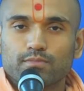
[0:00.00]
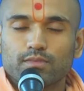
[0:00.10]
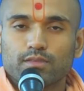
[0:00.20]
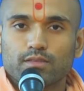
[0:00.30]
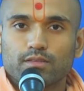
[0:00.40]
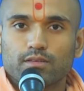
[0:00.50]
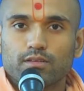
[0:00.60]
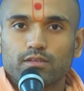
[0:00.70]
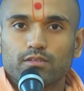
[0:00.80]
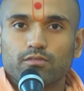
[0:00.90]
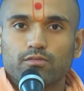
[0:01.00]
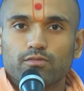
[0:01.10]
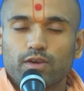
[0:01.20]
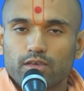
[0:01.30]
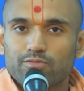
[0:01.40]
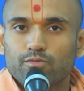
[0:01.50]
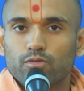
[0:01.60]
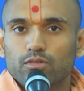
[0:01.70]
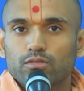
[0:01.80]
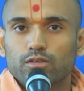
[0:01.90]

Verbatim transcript: is faithful faithfulness.